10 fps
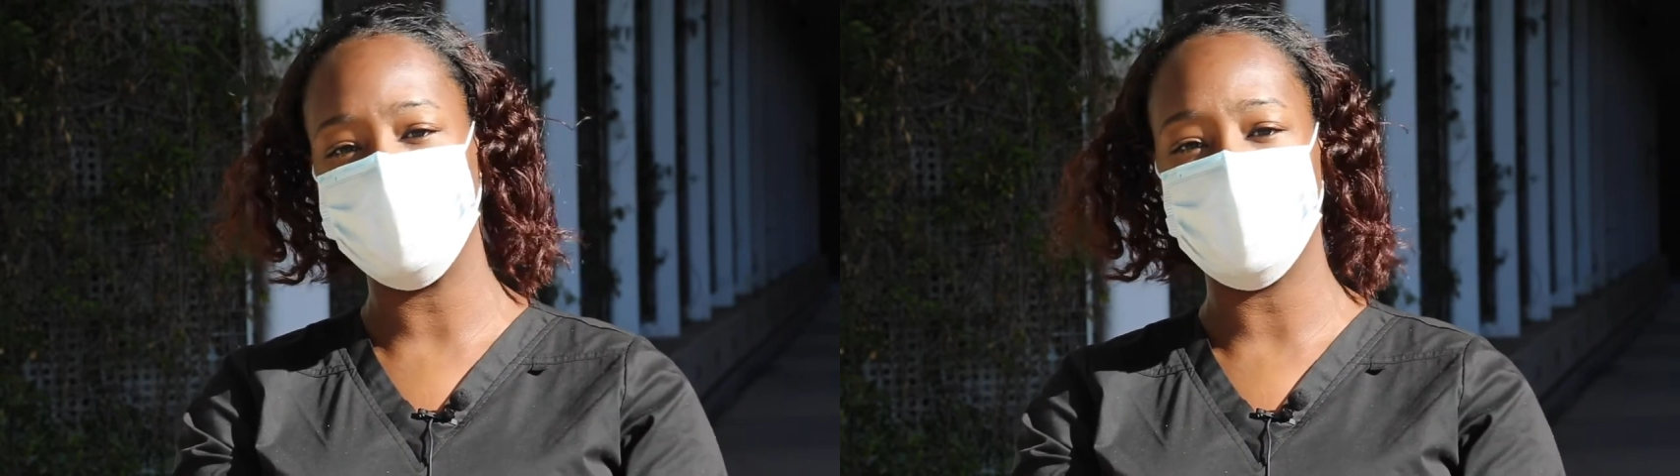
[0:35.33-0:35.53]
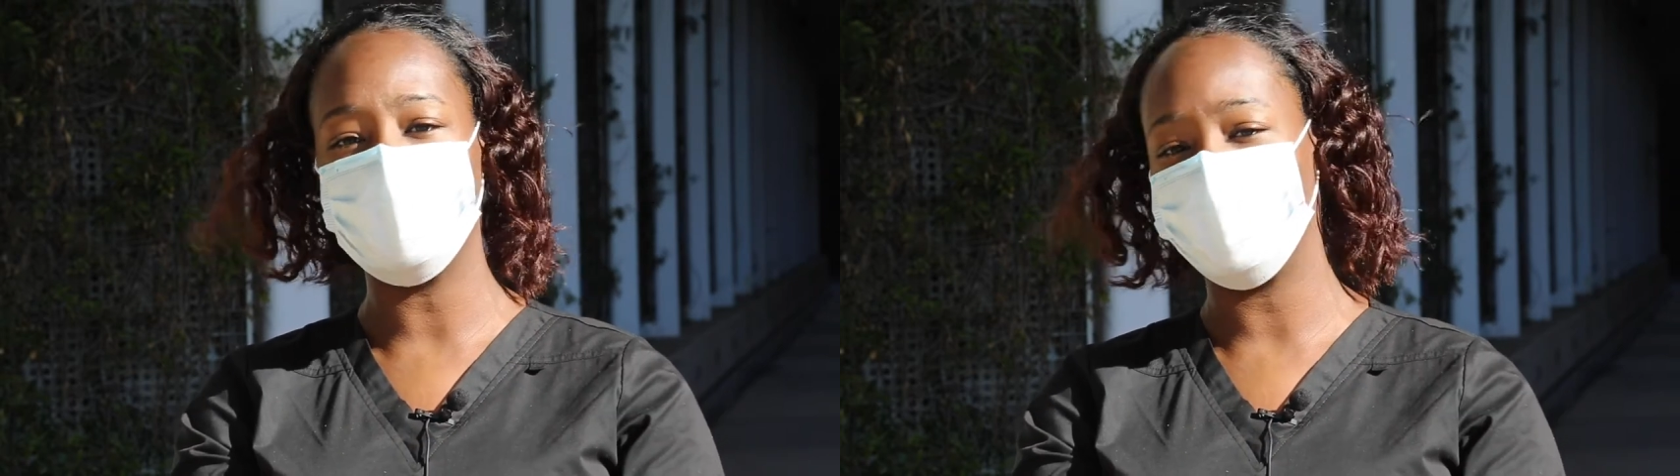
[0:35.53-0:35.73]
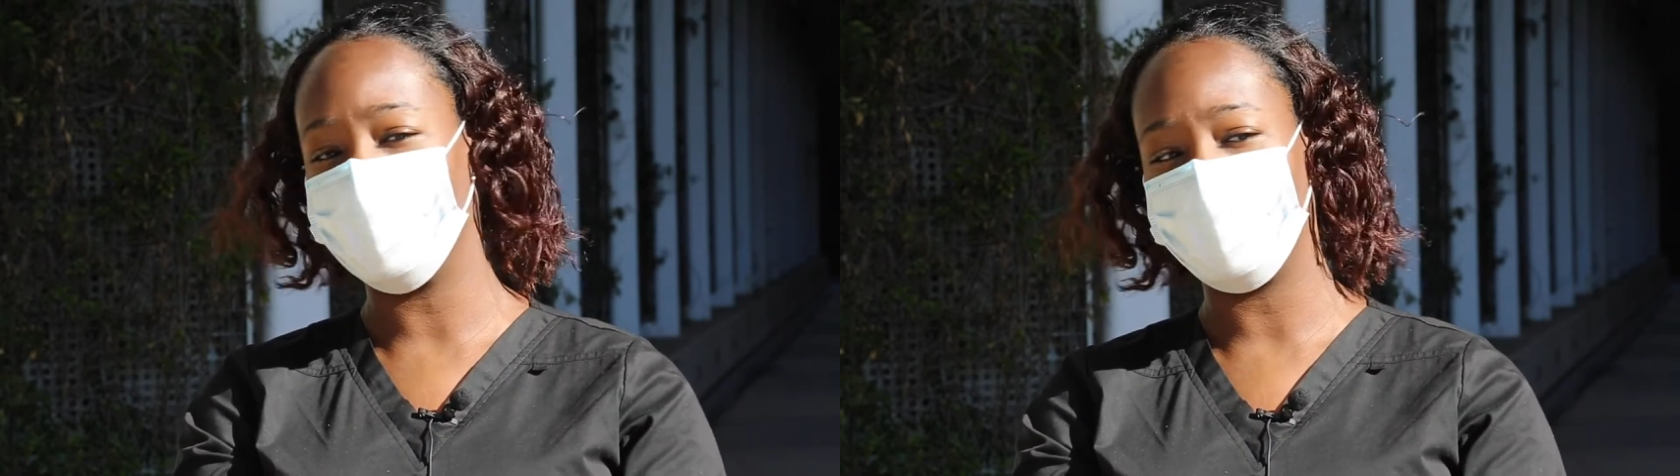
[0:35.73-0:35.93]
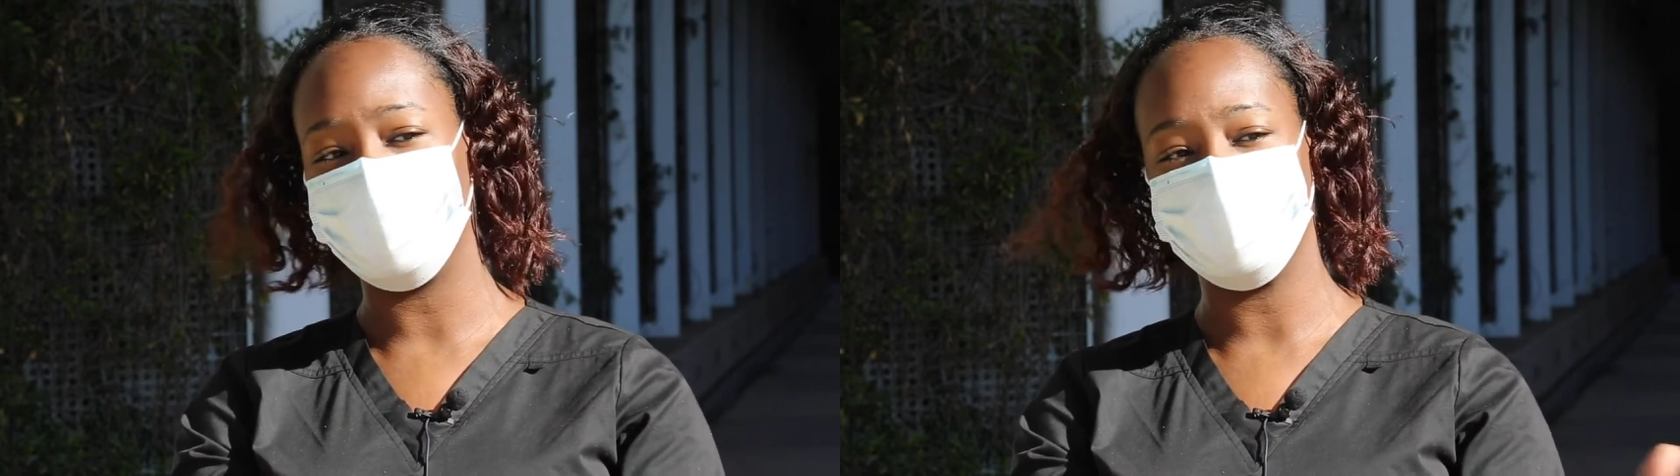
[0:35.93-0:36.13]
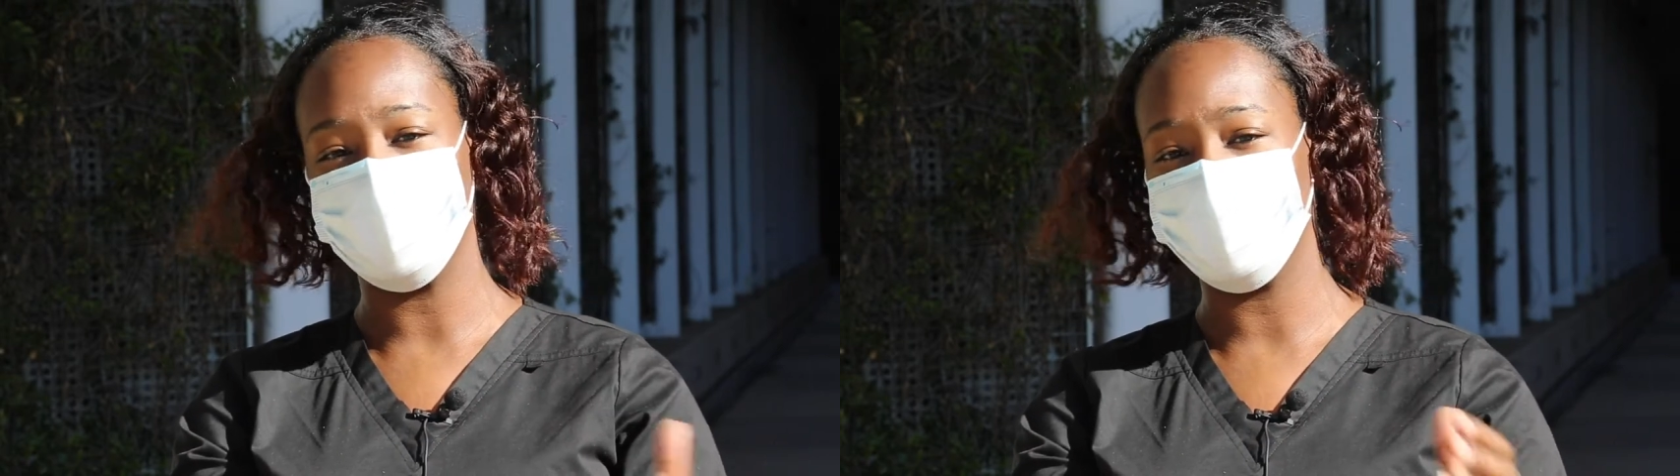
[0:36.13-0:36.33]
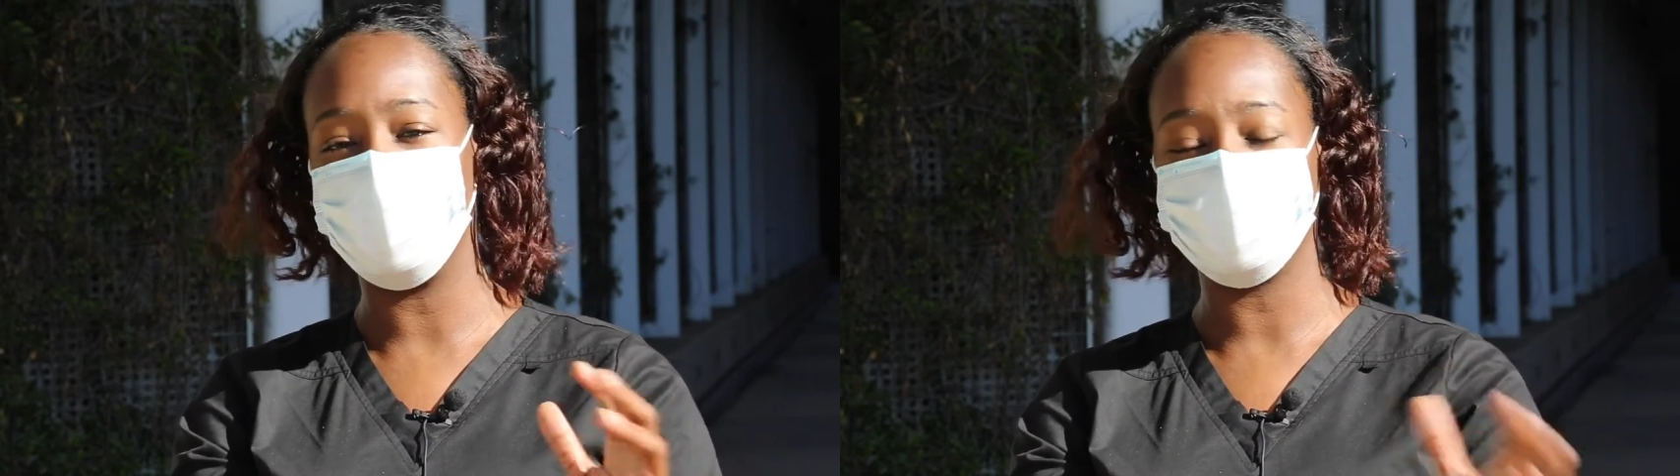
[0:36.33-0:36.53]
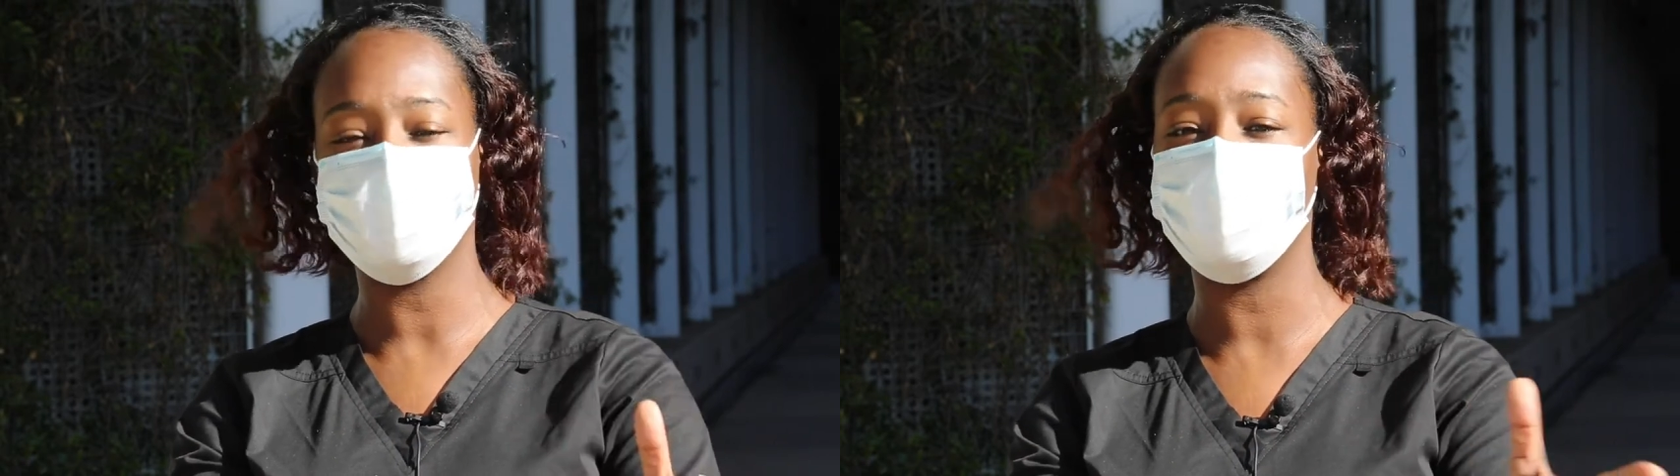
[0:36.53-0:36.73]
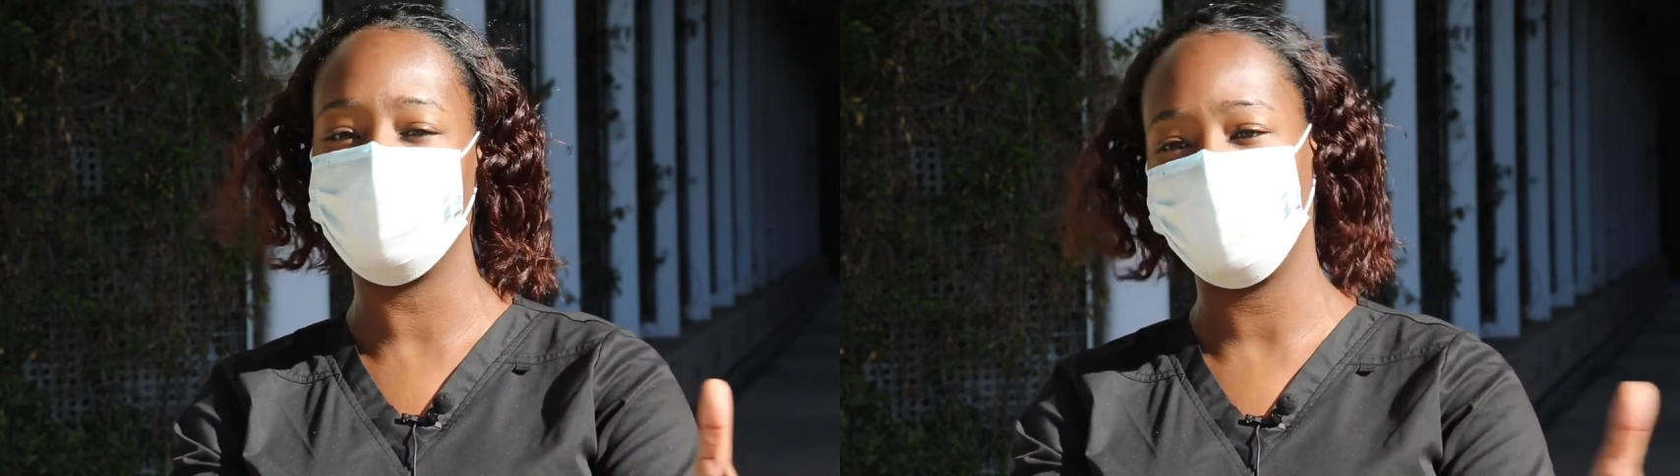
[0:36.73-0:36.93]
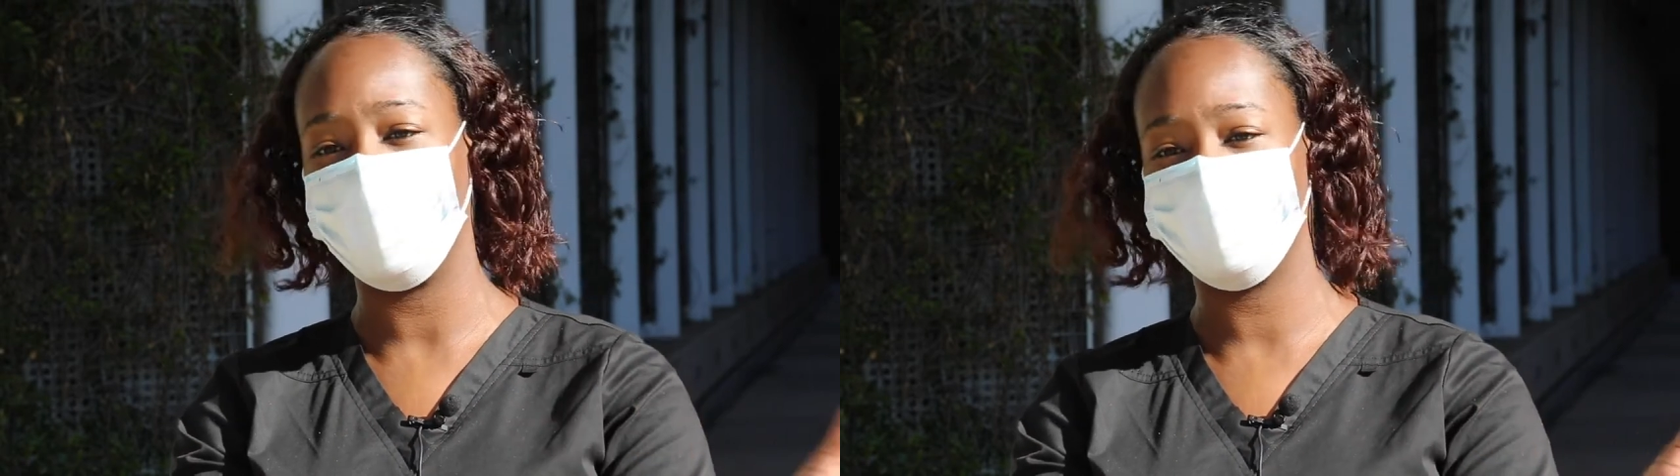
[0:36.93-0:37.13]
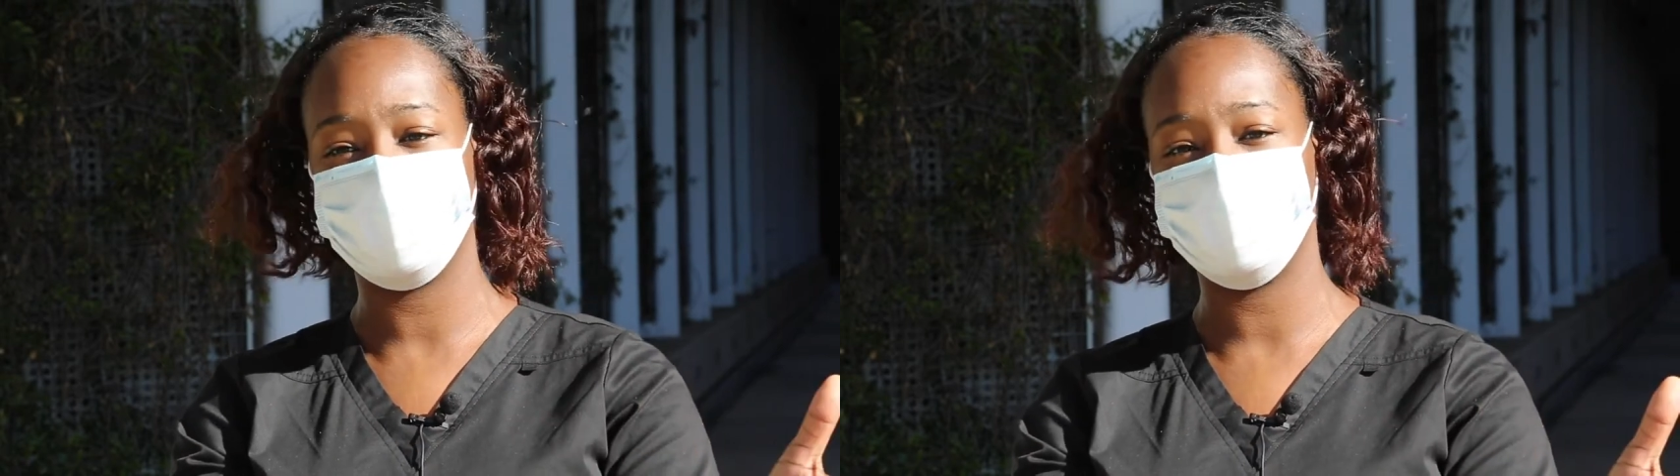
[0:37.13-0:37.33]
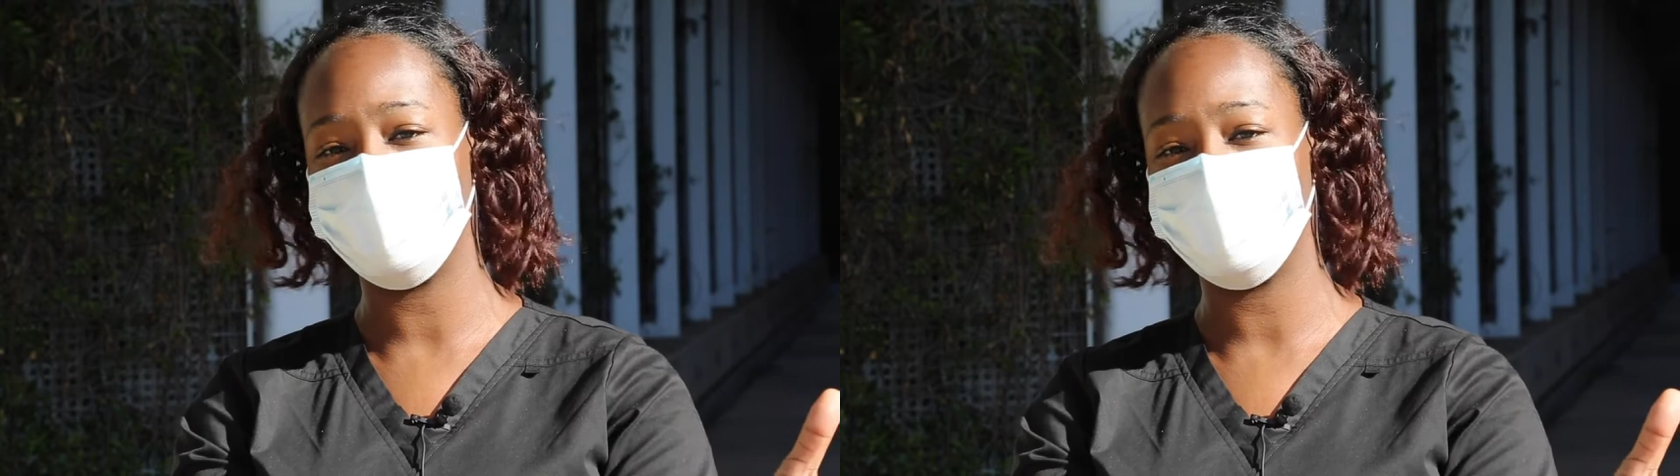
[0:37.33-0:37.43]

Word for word: We don't know the long term effects of